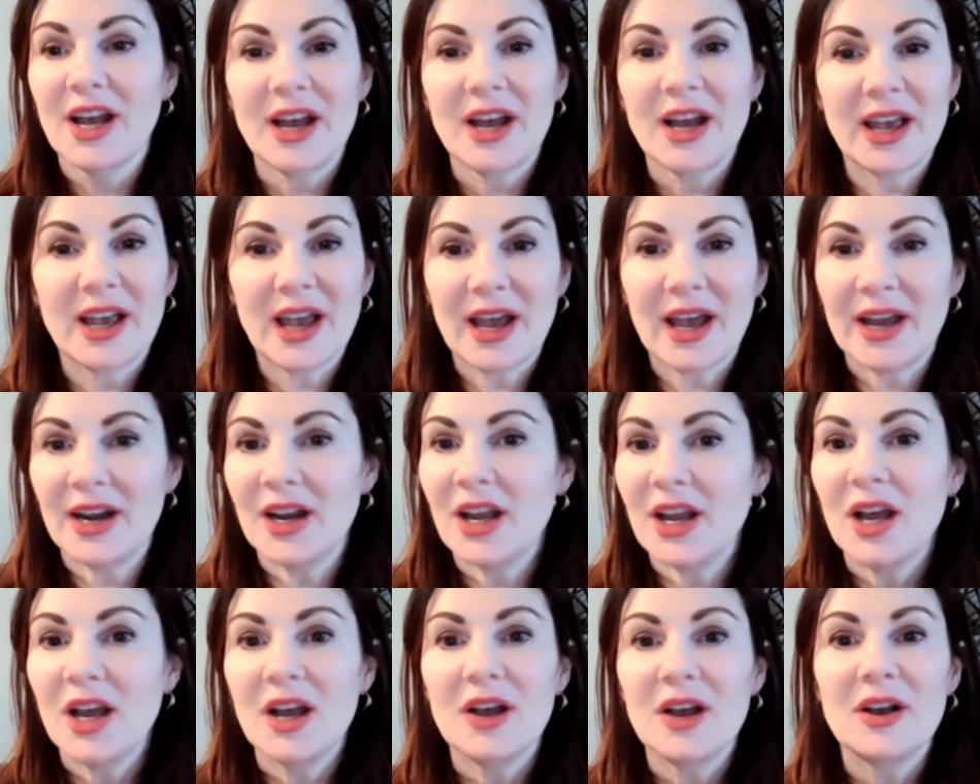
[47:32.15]

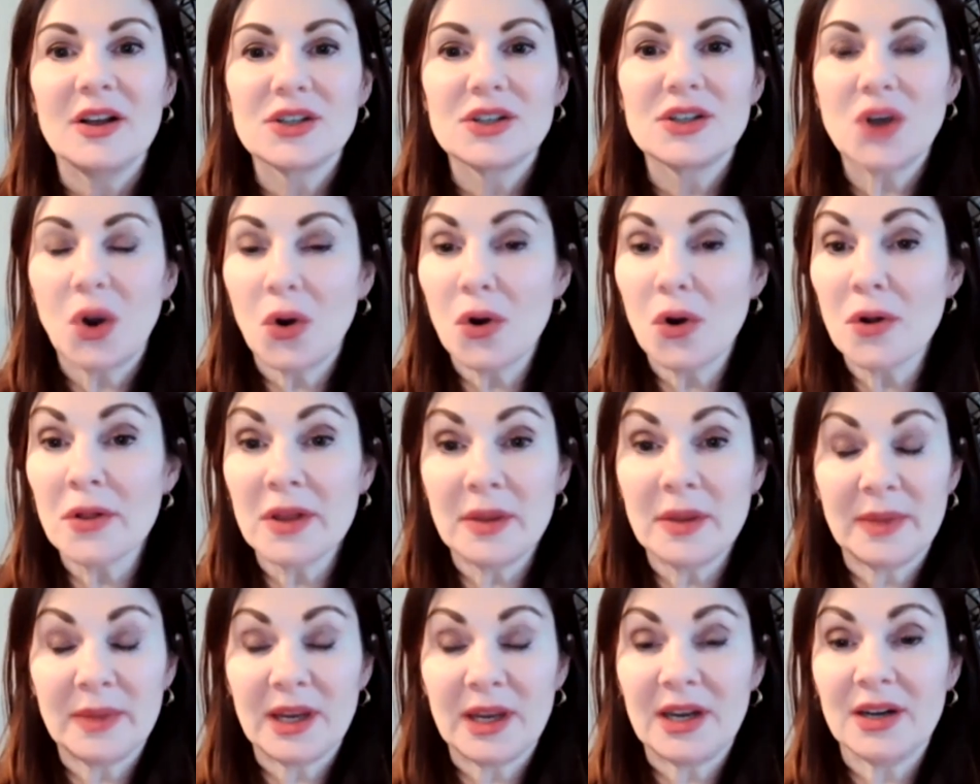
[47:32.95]
again,
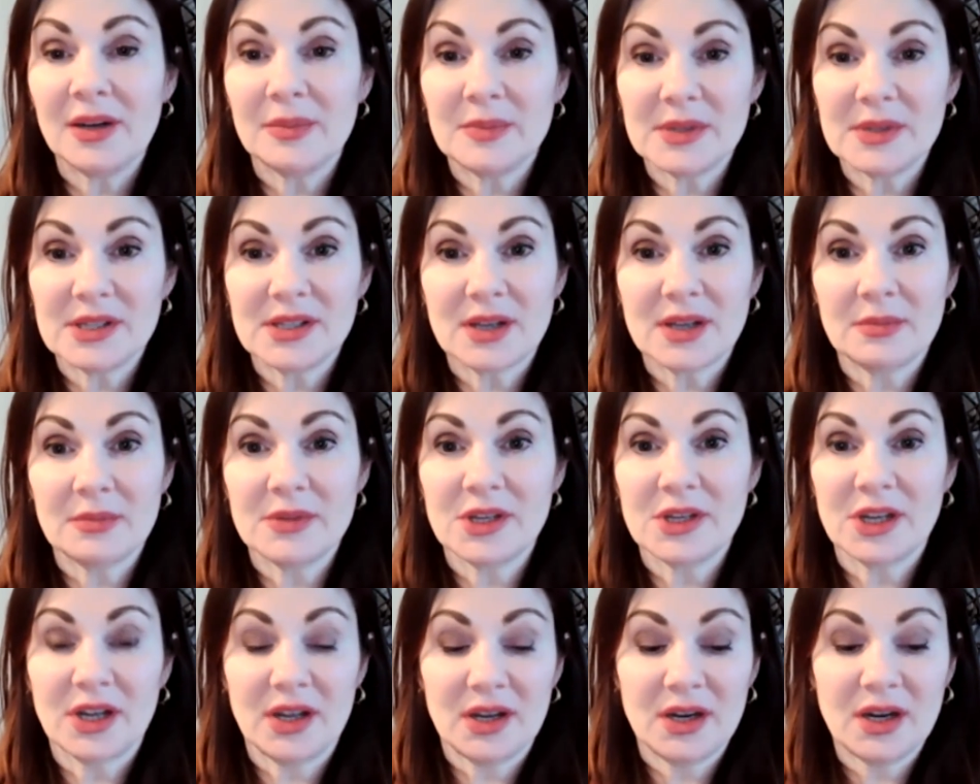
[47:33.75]
totally made up
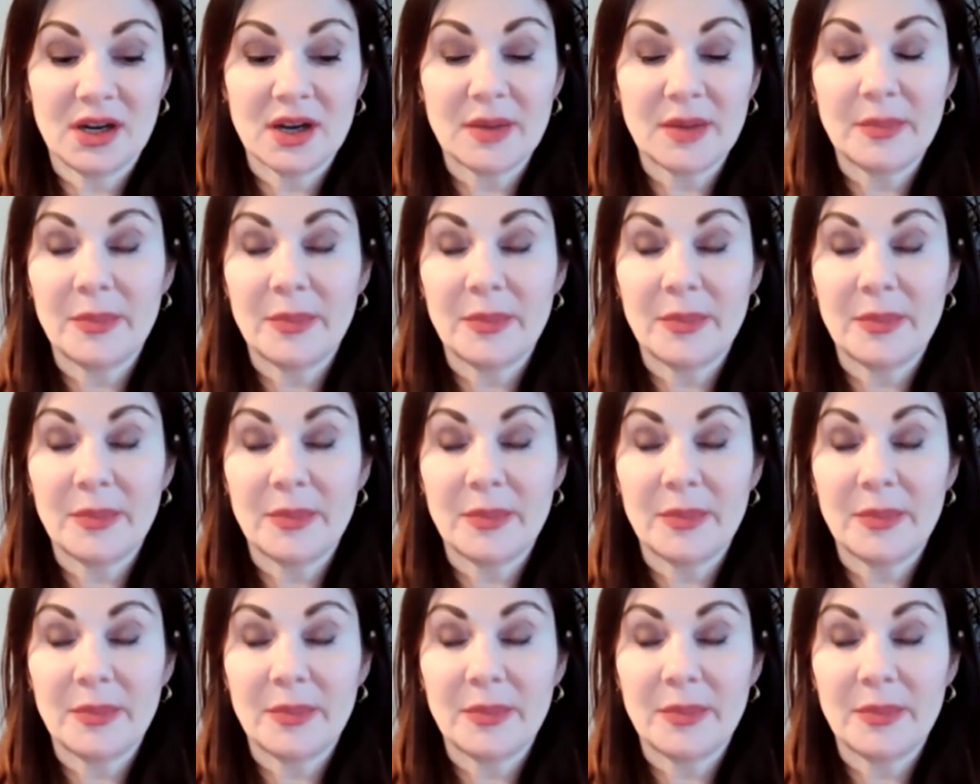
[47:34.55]
assumption.